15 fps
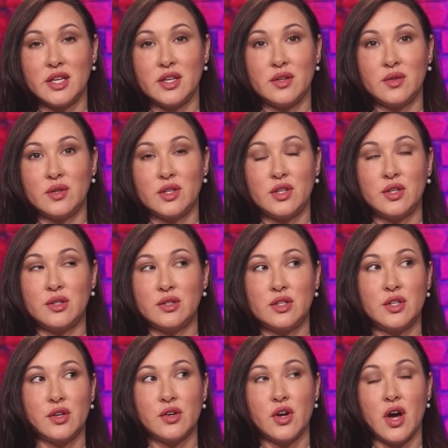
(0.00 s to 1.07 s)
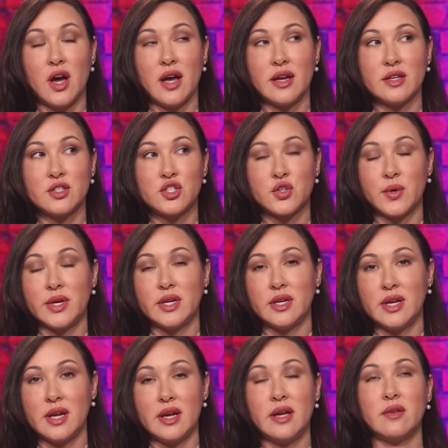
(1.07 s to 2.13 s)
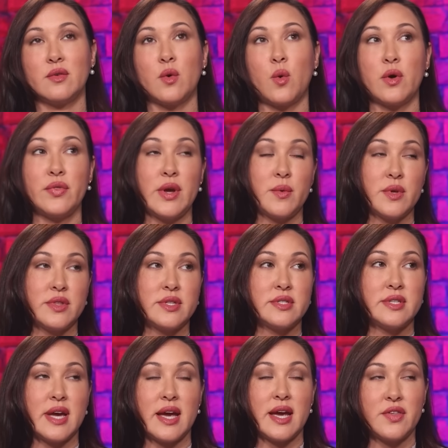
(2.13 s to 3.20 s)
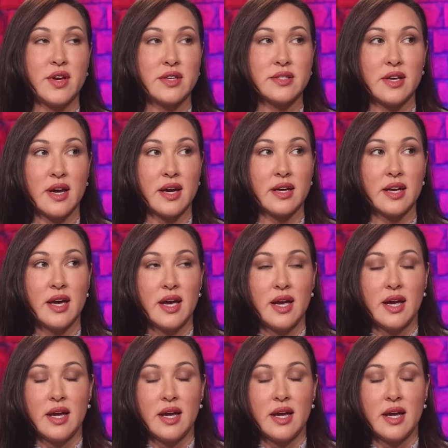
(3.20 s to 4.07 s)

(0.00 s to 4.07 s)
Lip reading: you're not treated, or they would say things like,